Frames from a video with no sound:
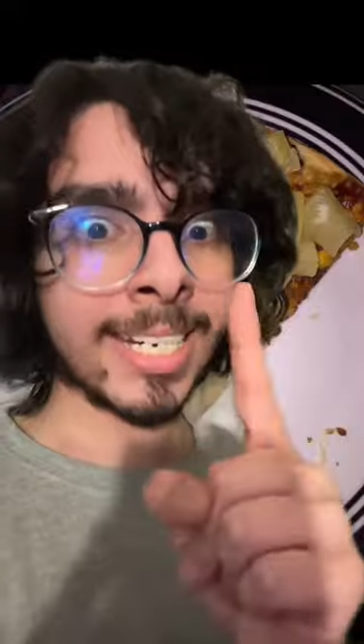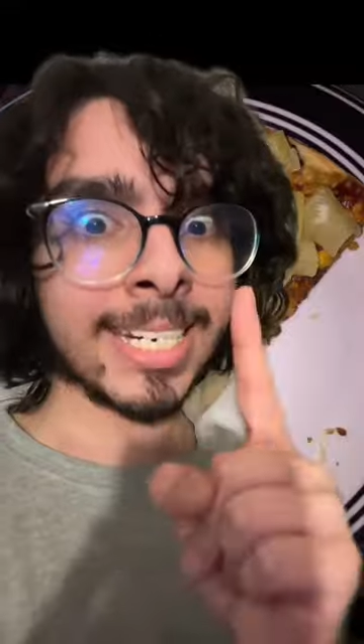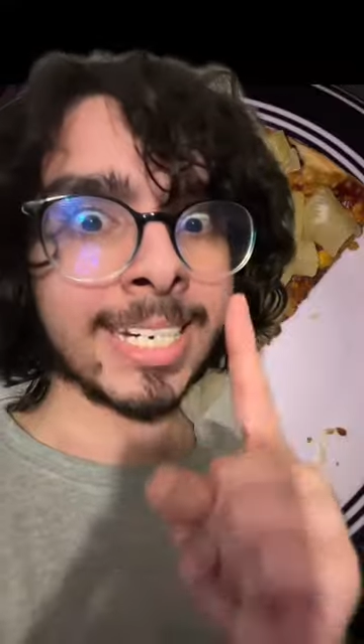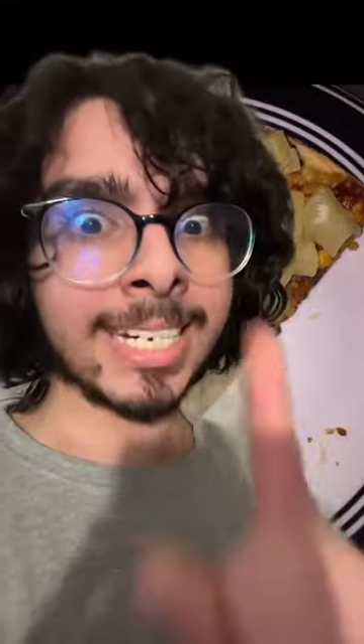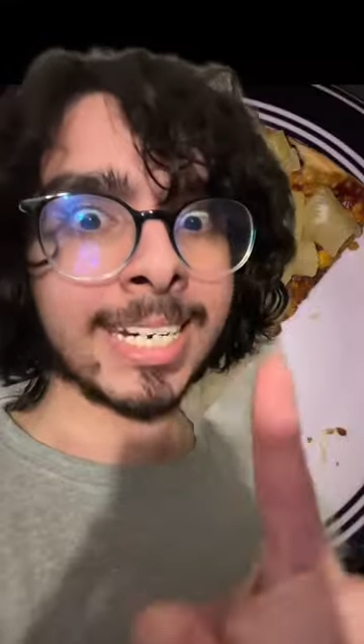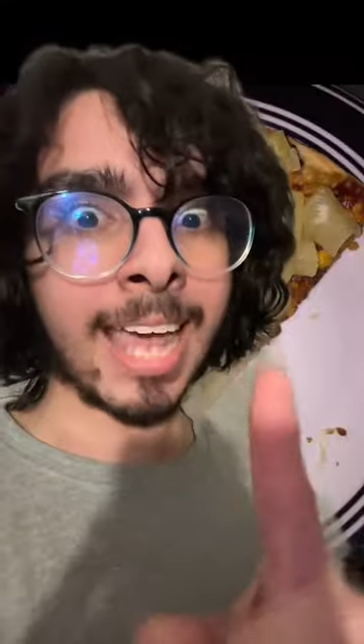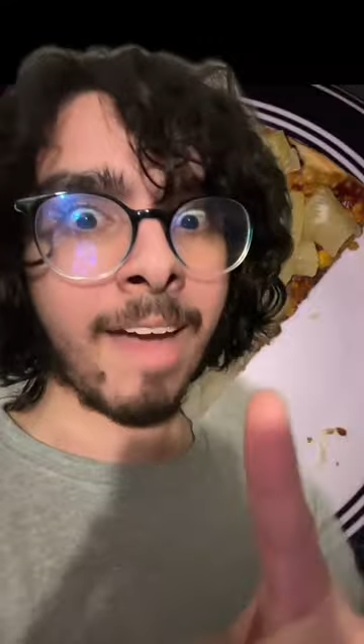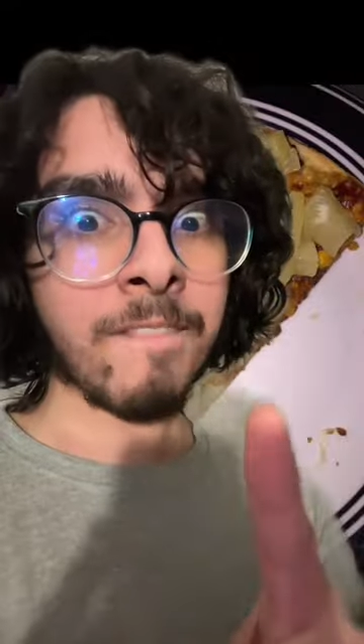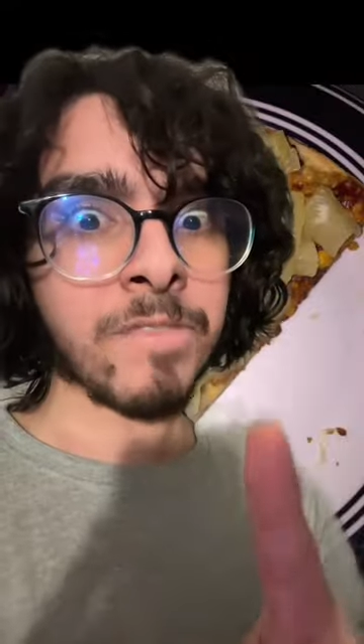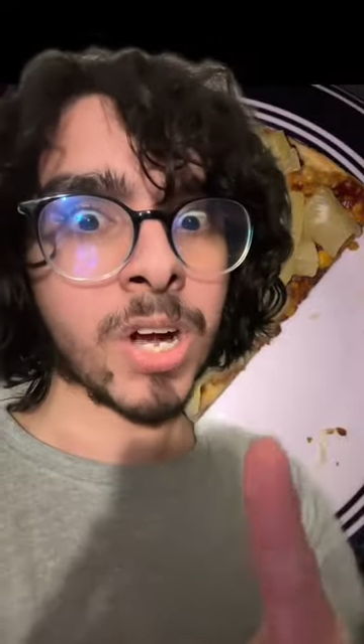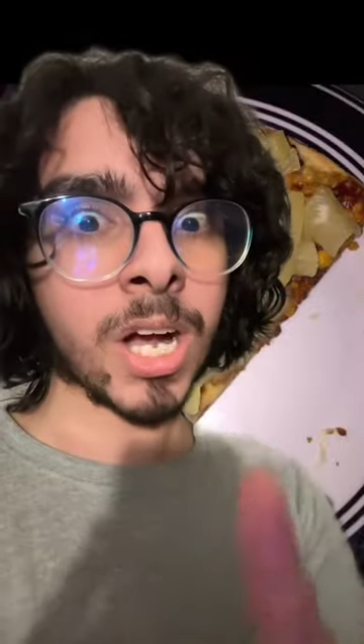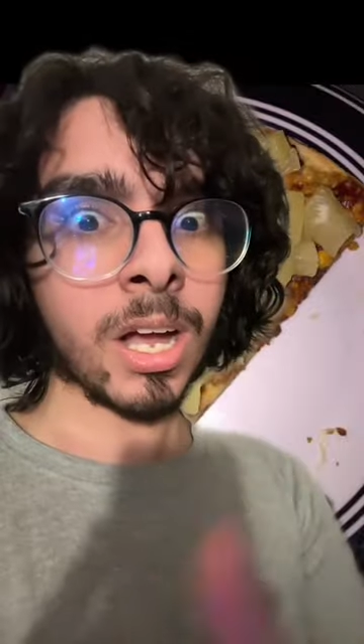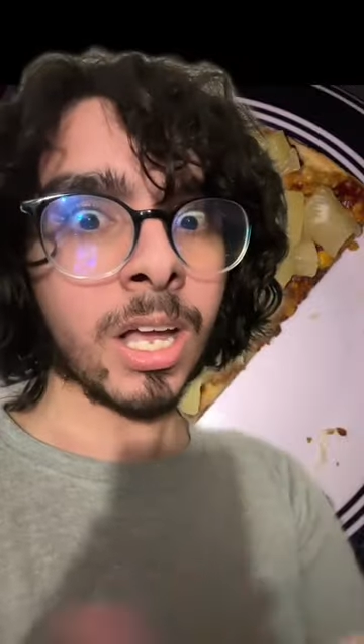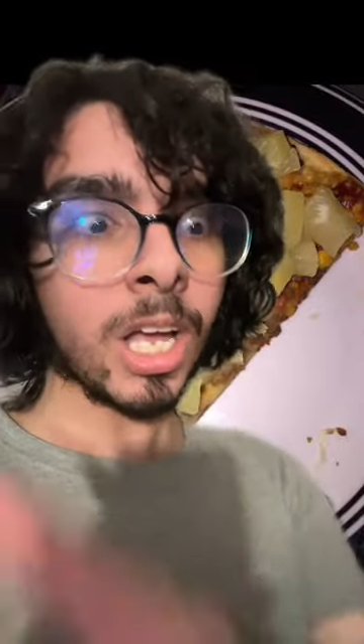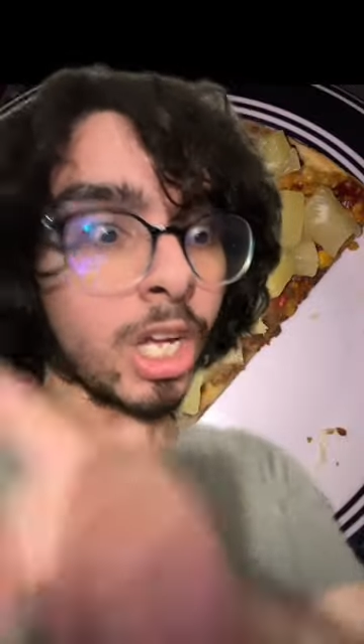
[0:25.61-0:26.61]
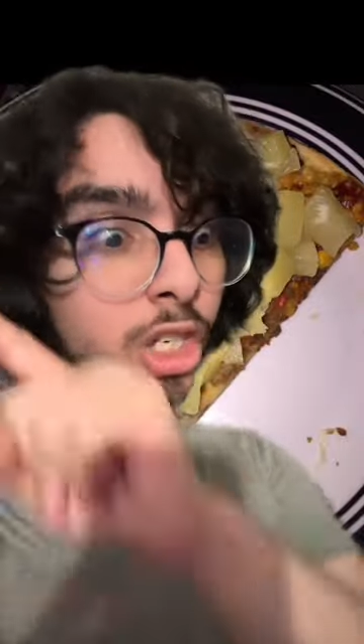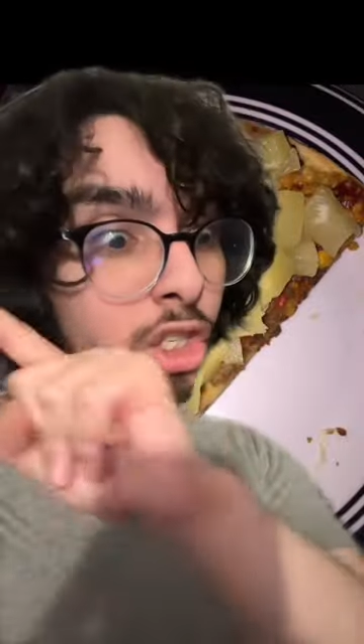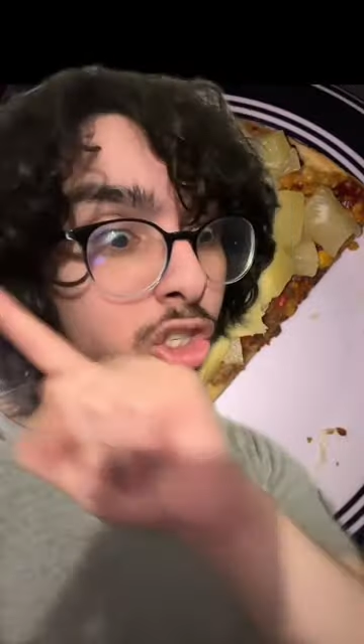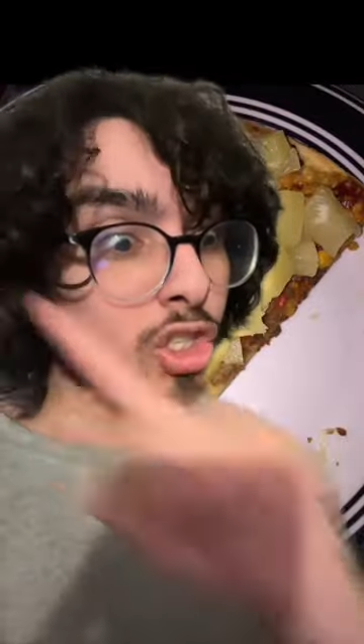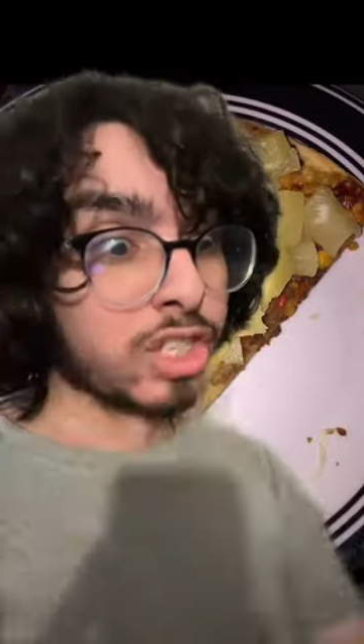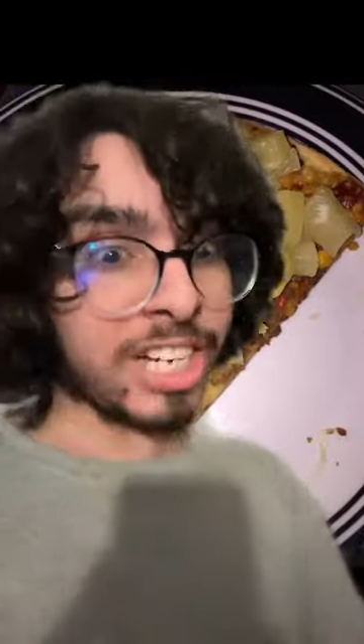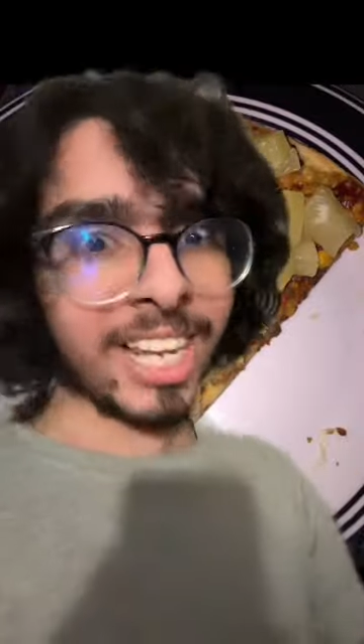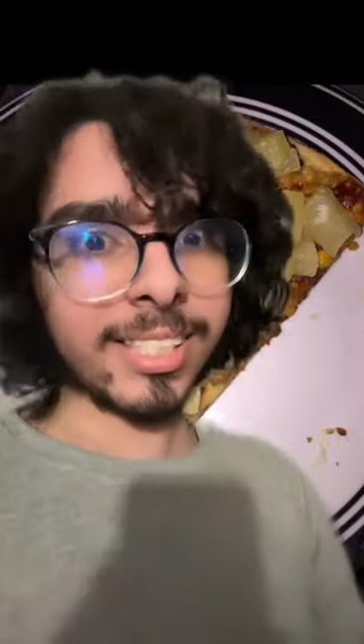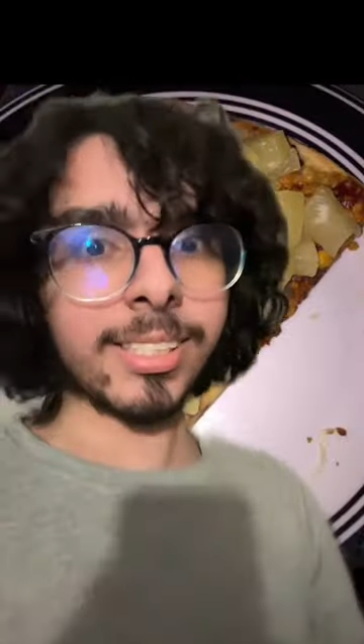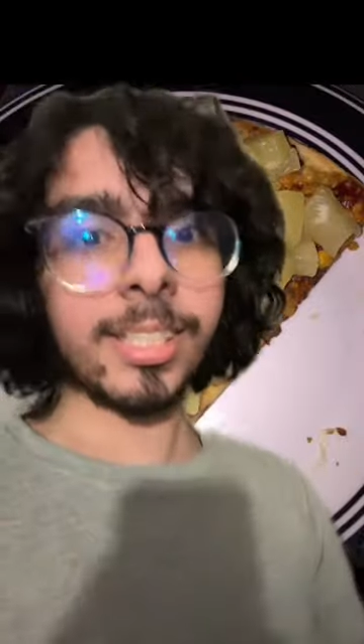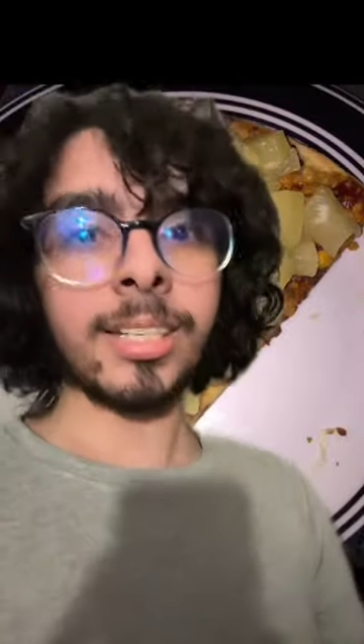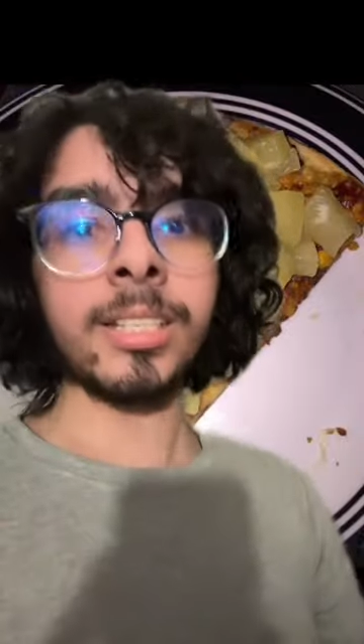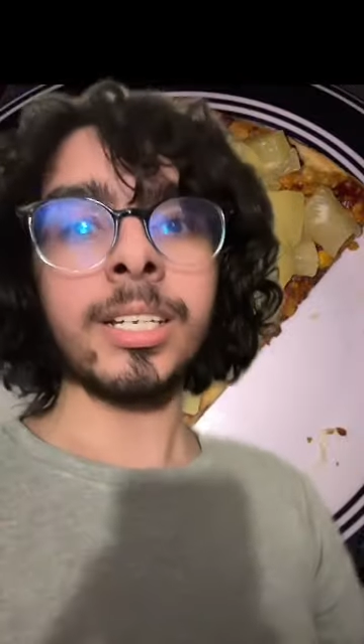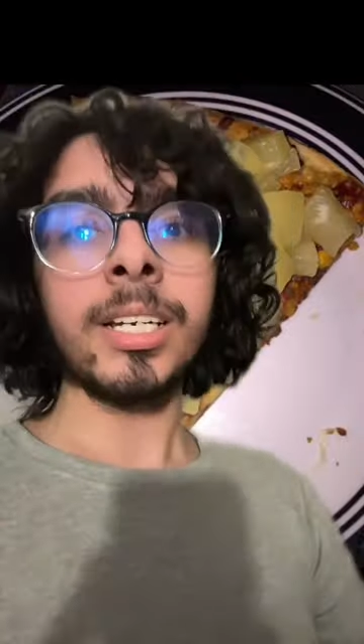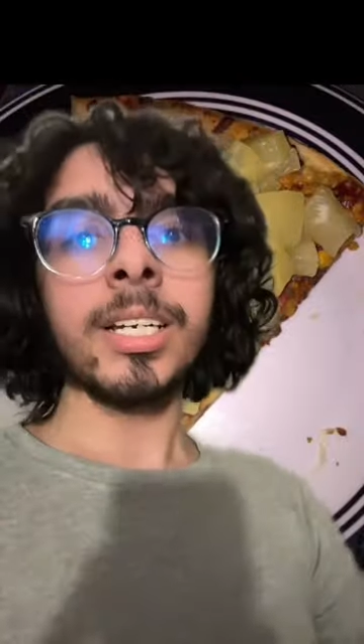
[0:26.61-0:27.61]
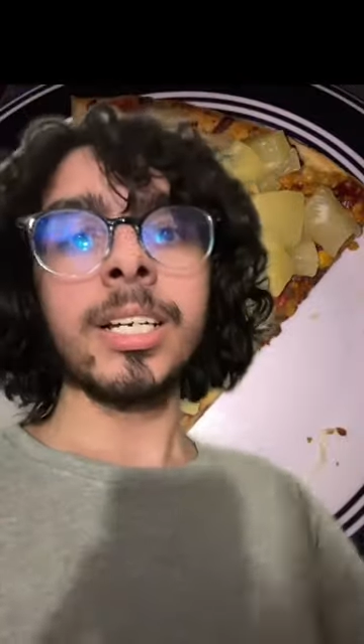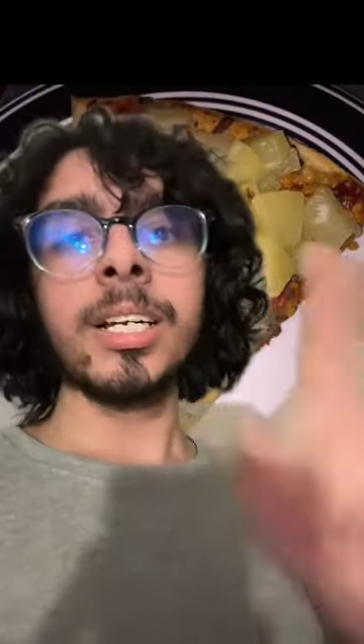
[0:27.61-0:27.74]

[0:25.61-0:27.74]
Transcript: never listen